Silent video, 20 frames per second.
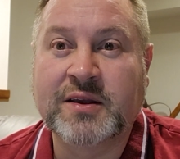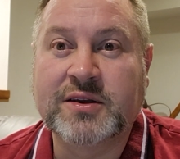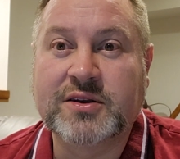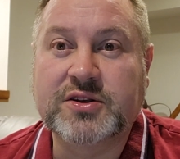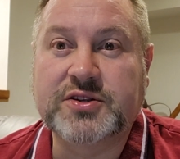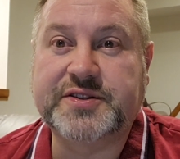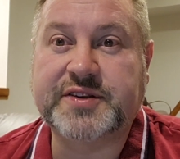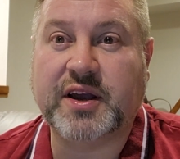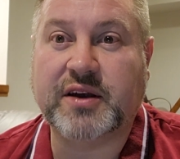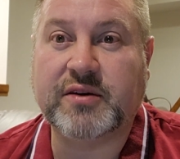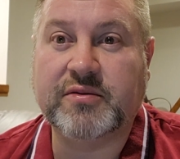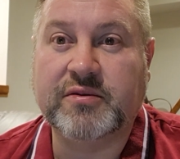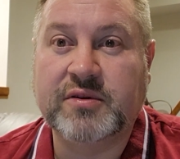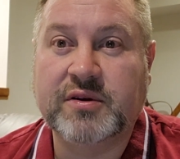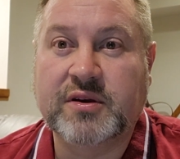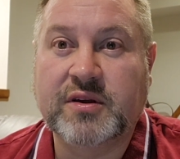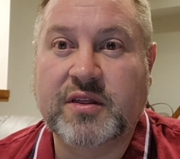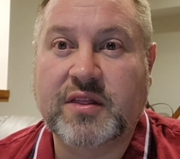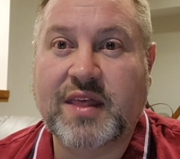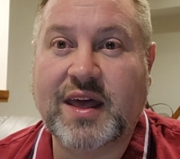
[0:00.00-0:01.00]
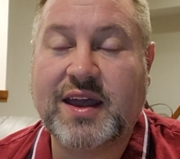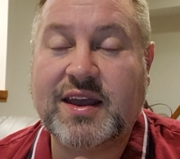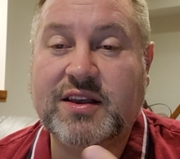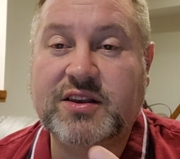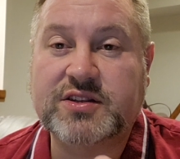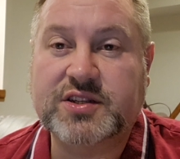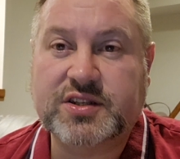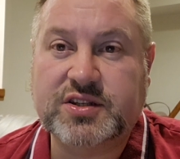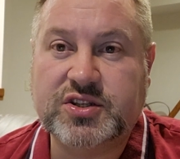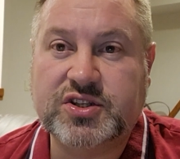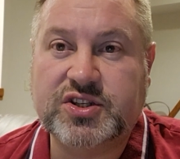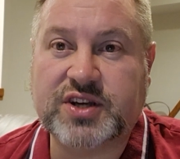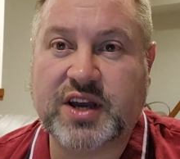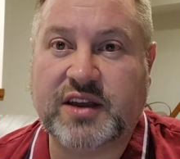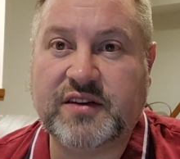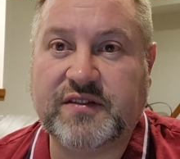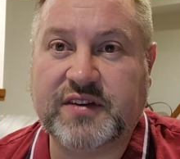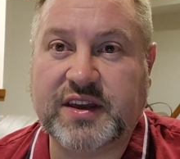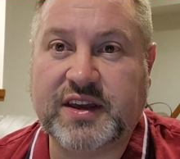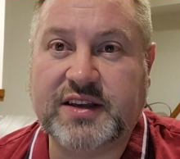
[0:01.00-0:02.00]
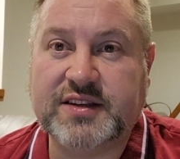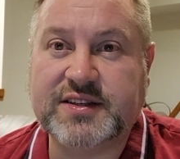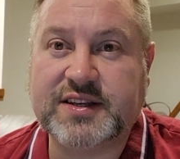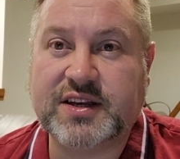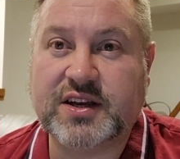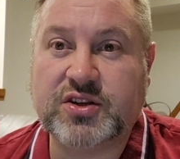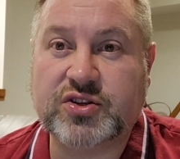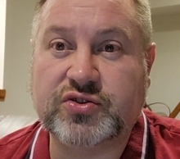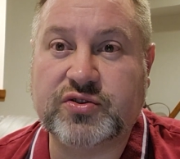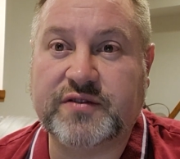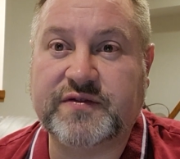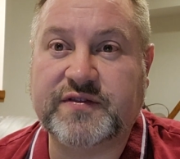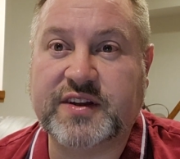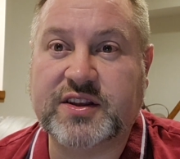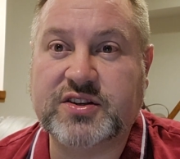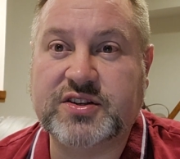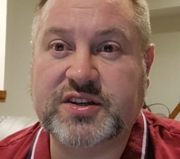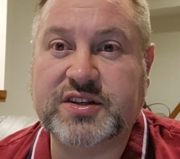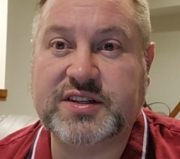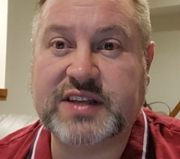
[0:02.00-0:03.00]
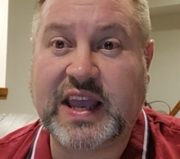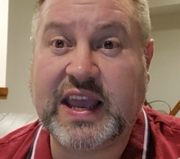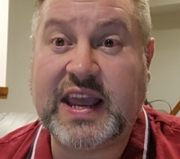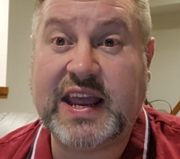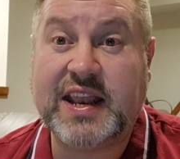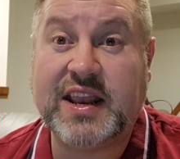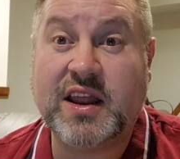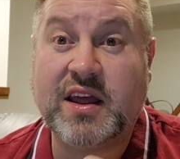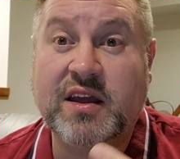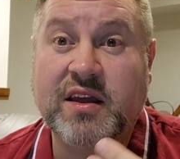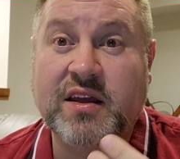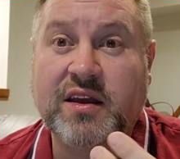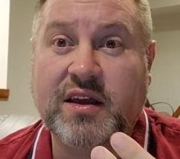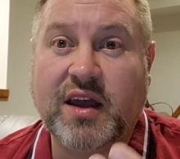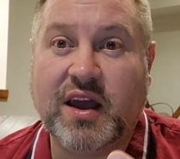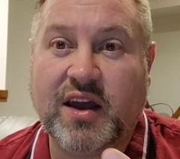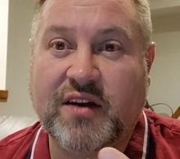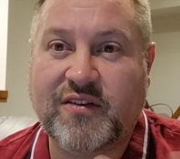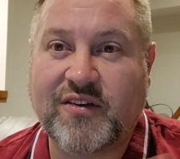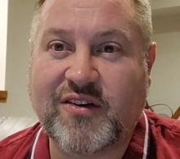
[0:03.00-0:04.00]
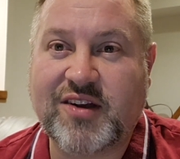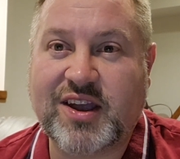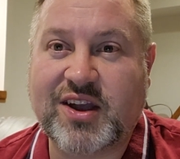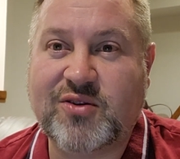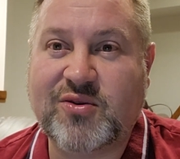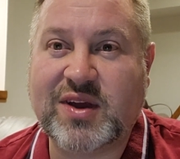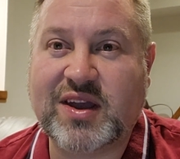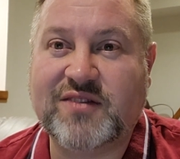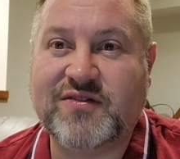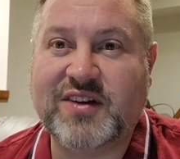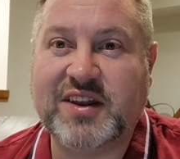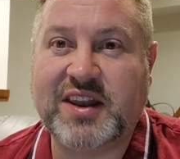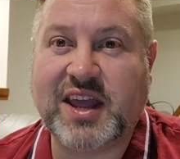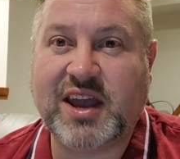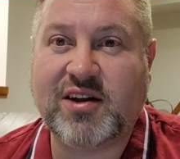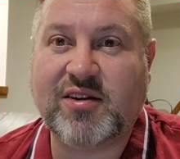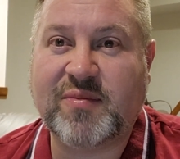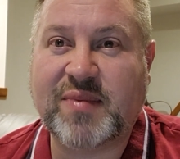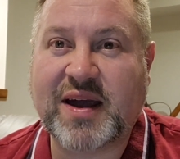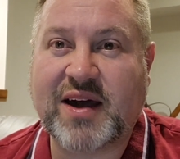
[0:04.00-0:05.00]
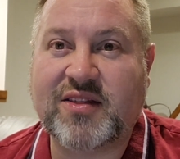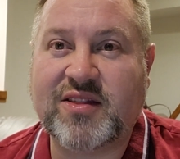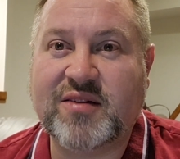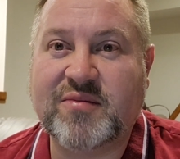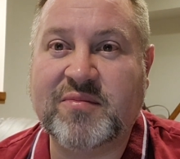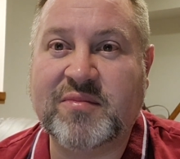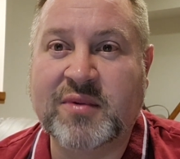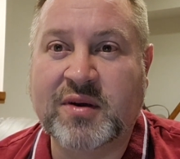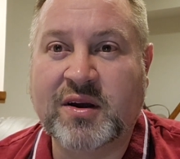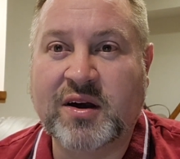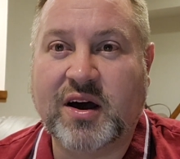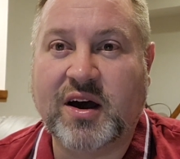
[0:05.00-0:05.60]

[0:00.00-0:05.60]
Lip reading: So that is JVs, joint ventures, in a very quick video about them.